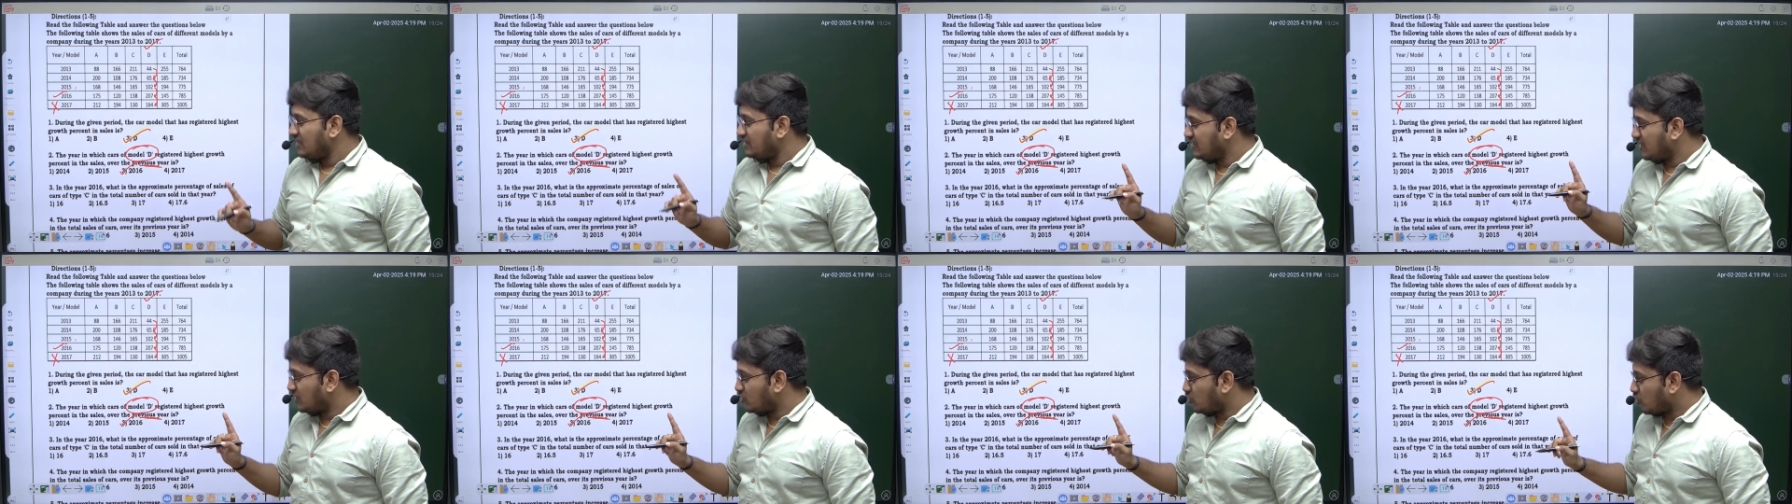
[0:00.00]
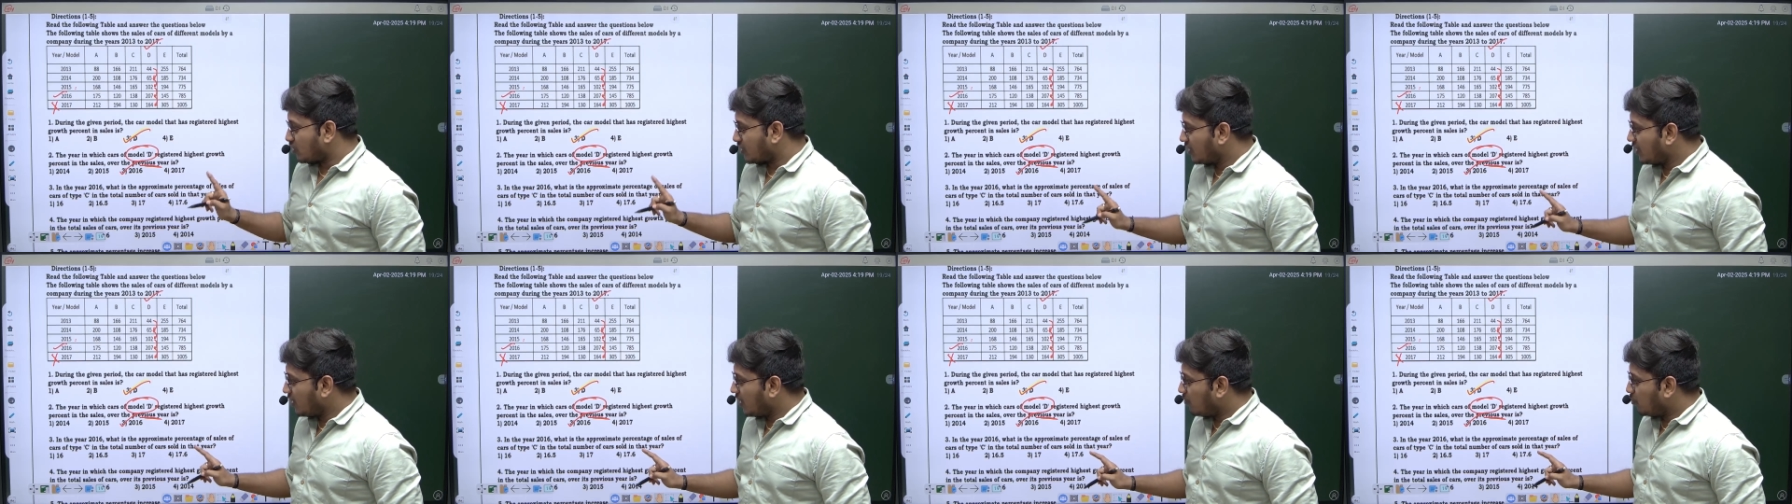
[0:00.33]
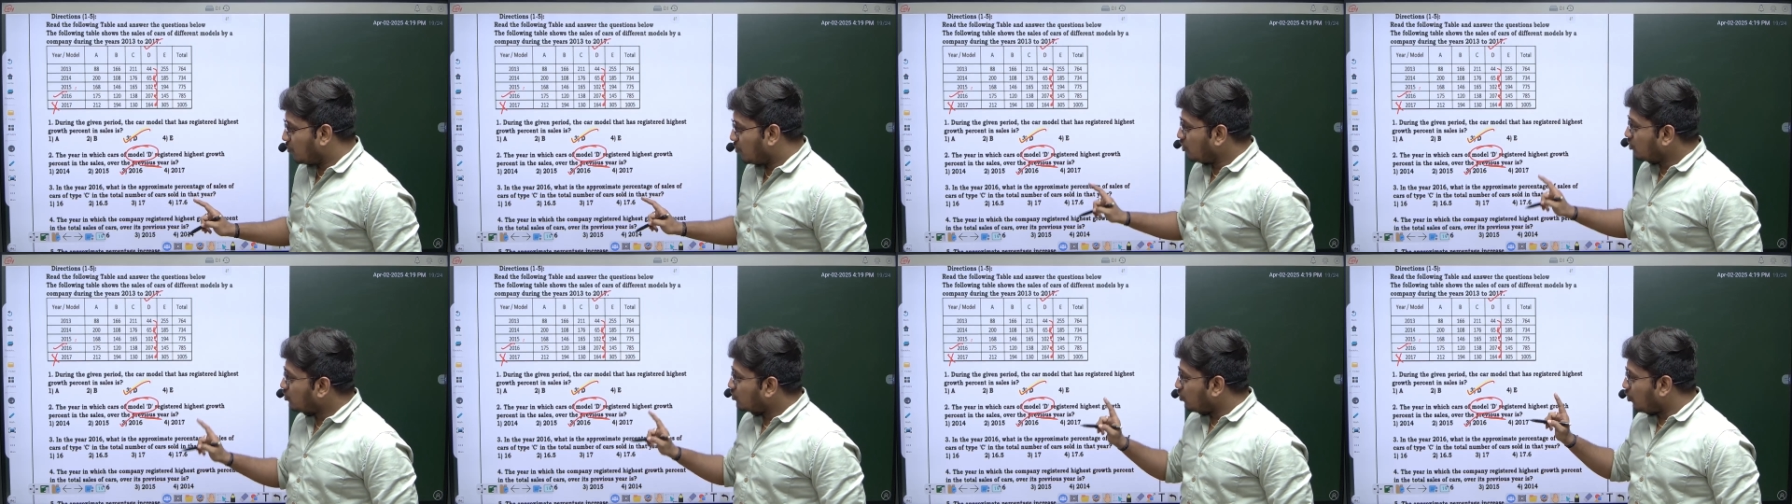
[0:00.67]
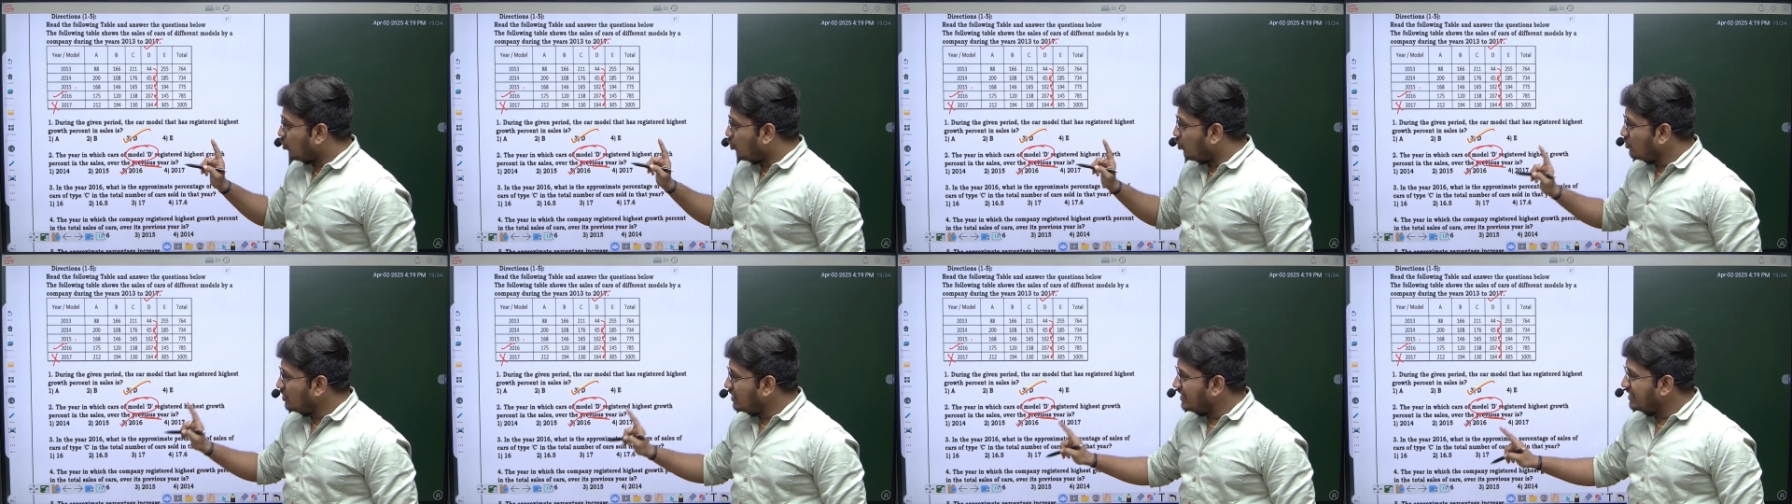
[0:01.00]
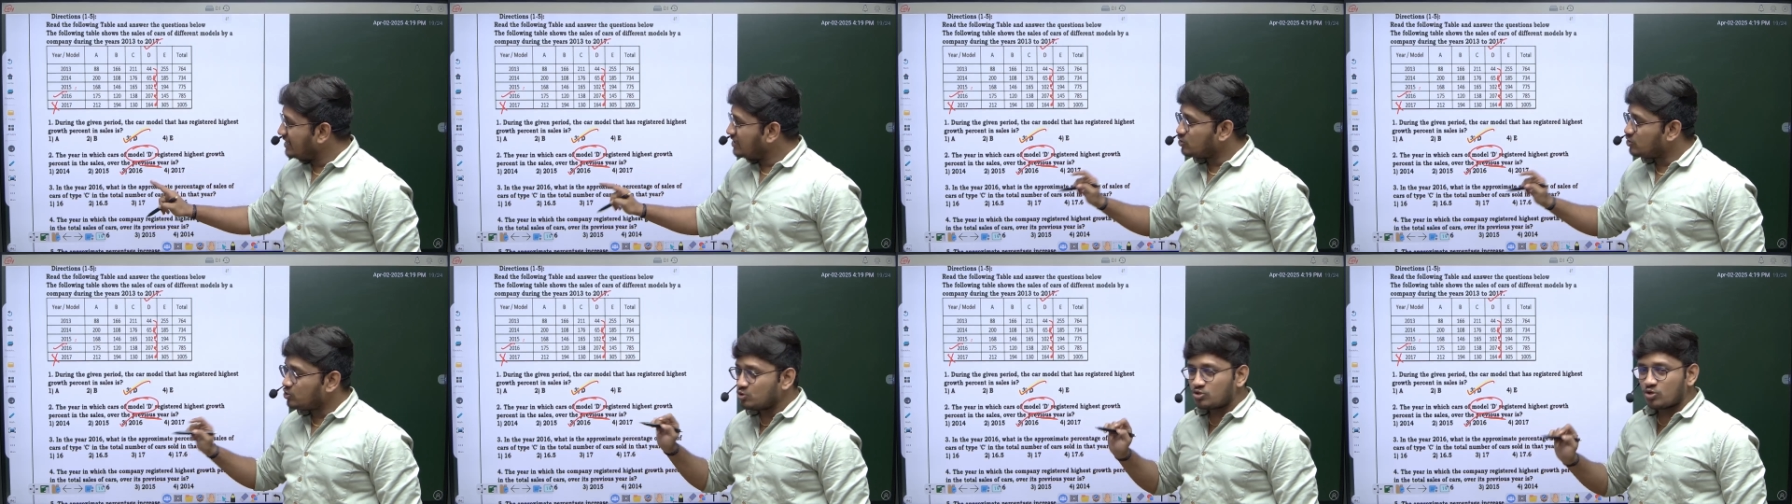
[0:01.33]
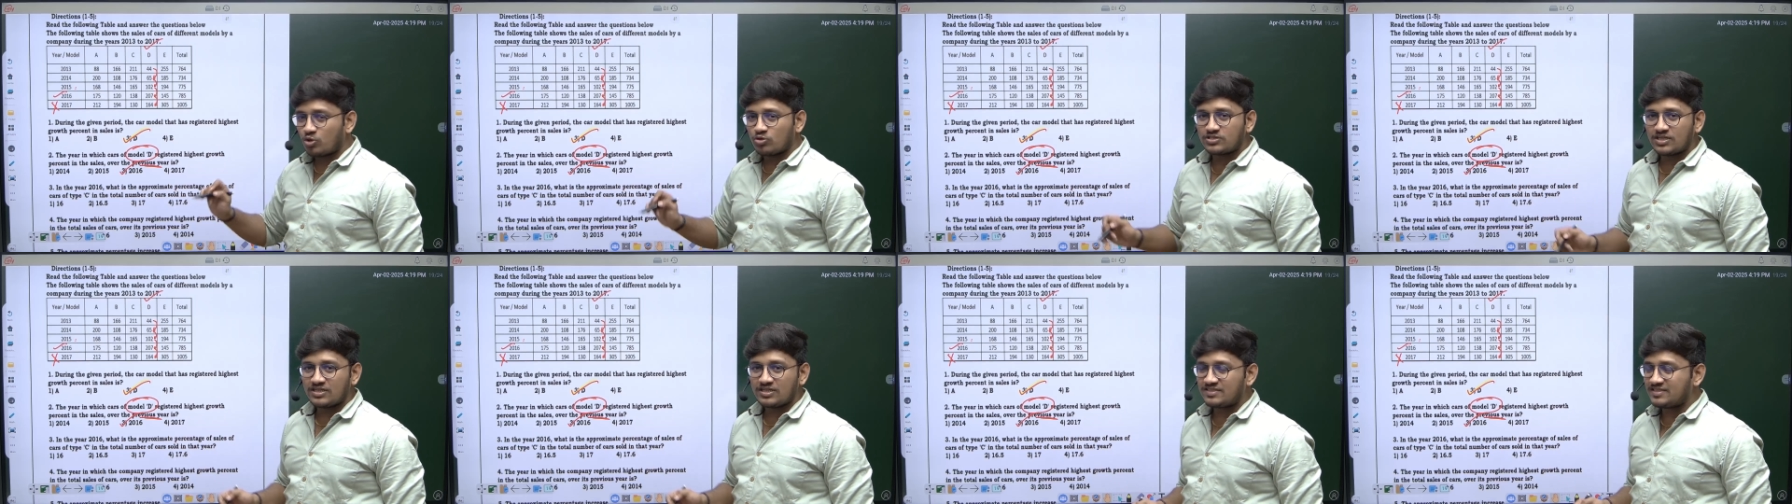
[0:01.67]
They're talking about only in
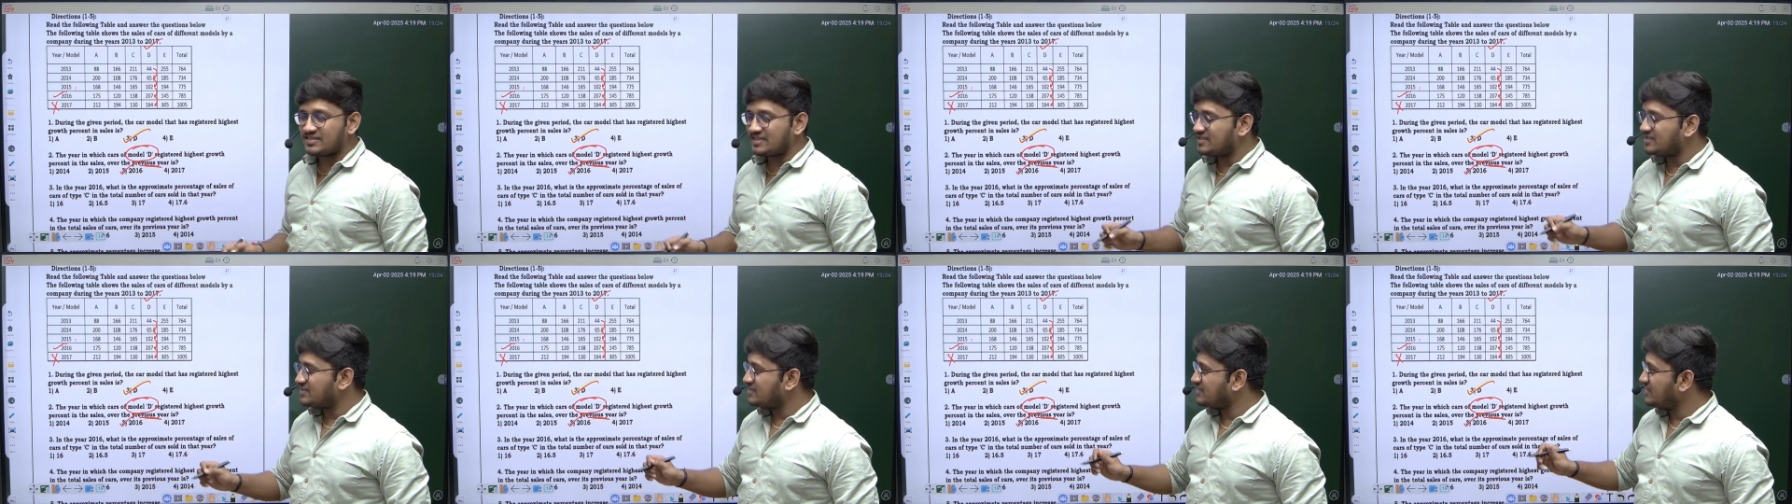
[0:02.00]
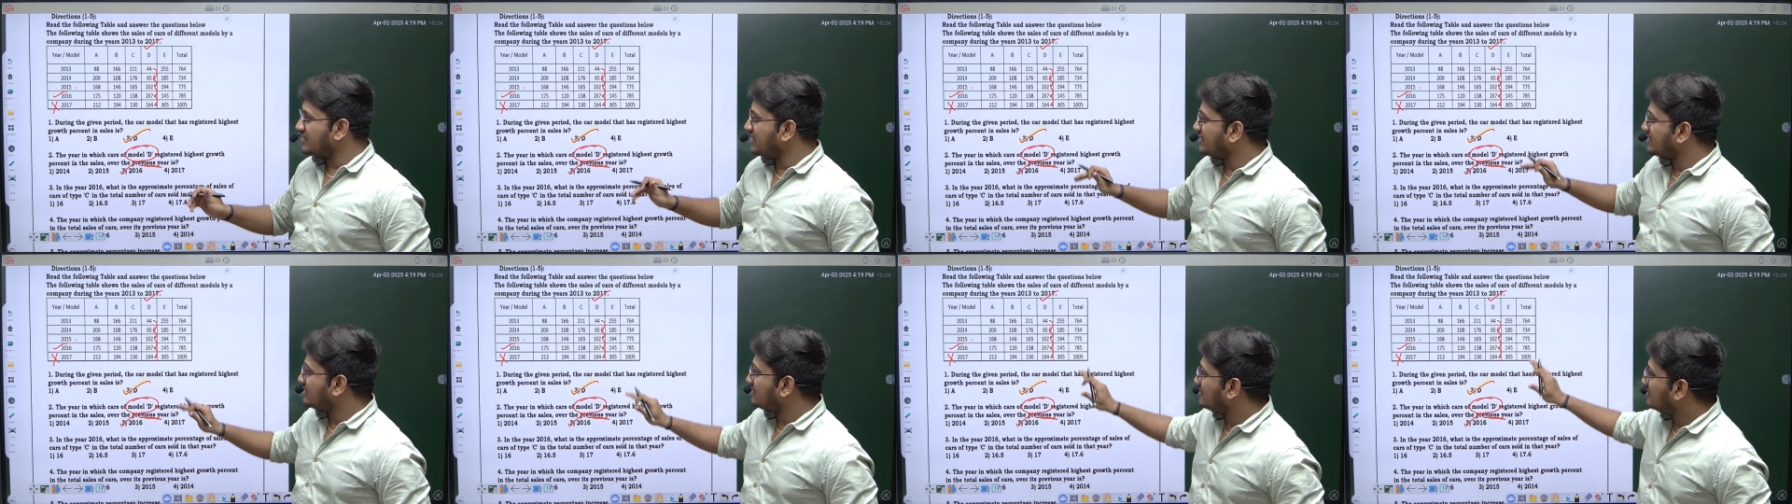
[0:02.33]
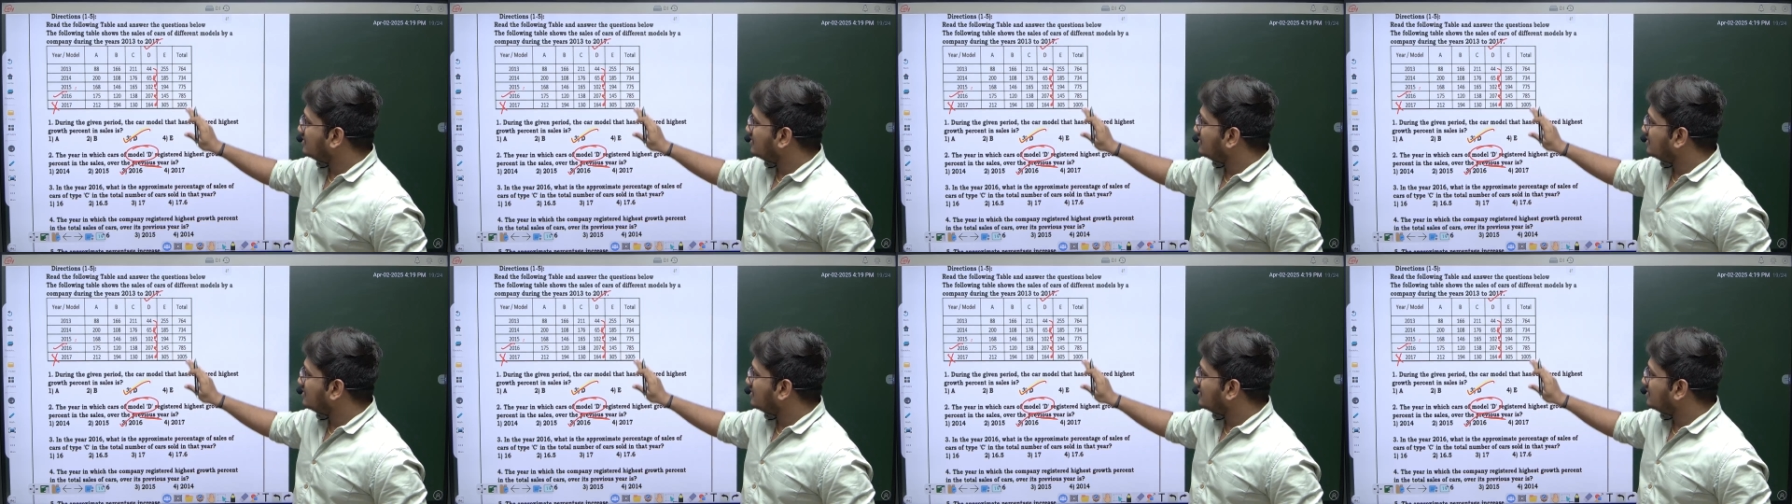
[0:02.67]
2016.